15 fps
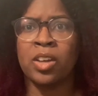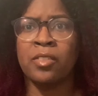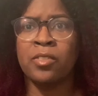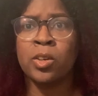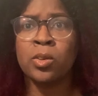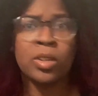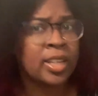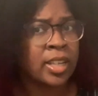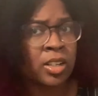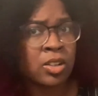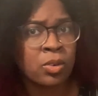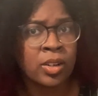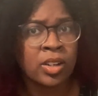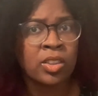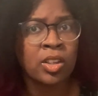If you didn't
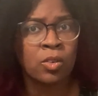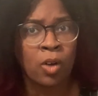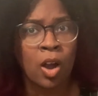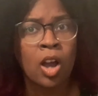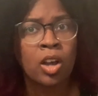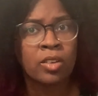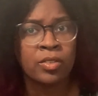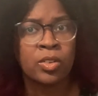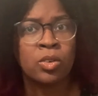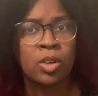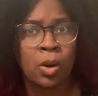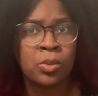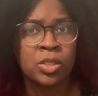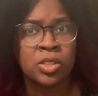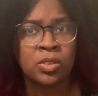do anything wrong, if you
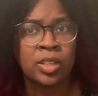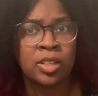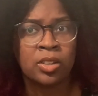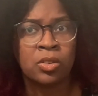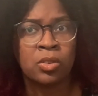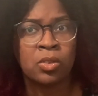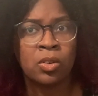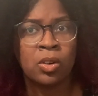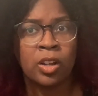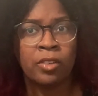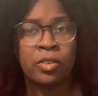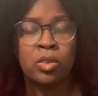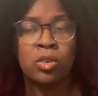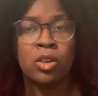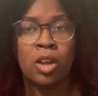know what you didn't do,
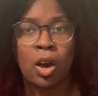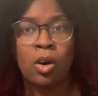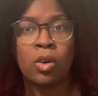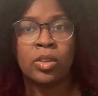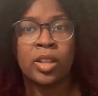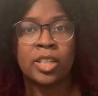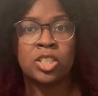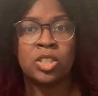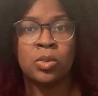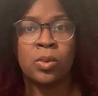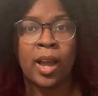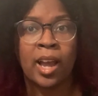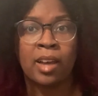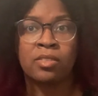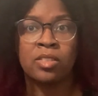if you know that you
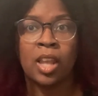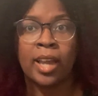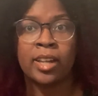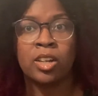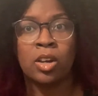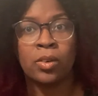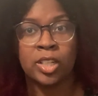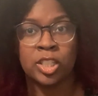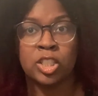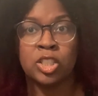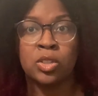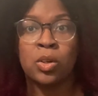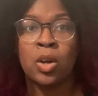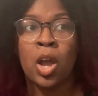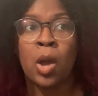have, like, no
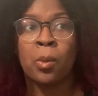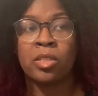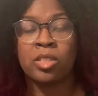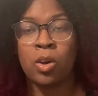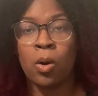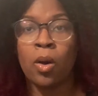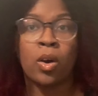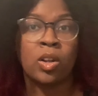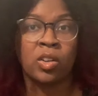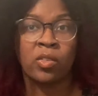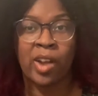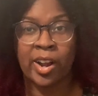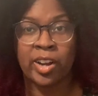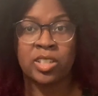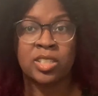issue with going on the
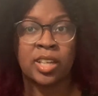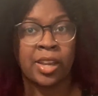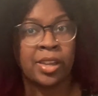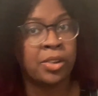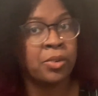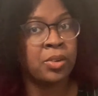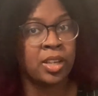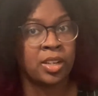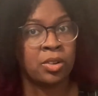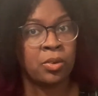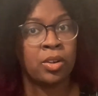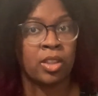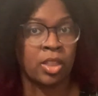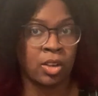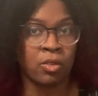record saying you didn't do
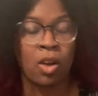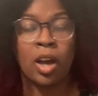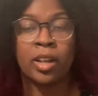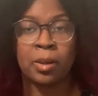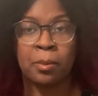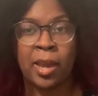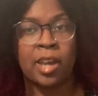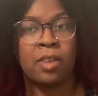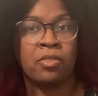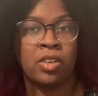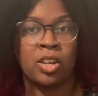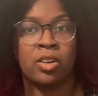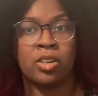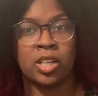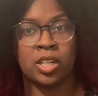anything wrong, then make a
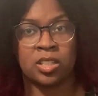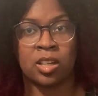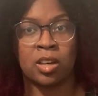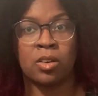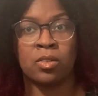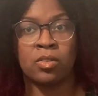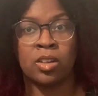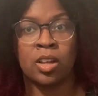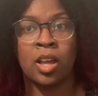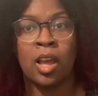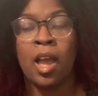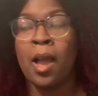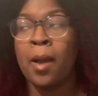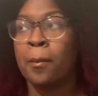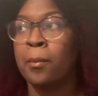video yourself.
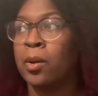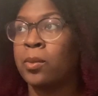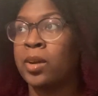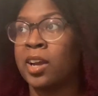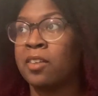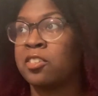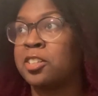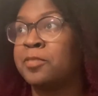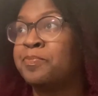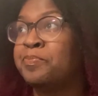But whatever.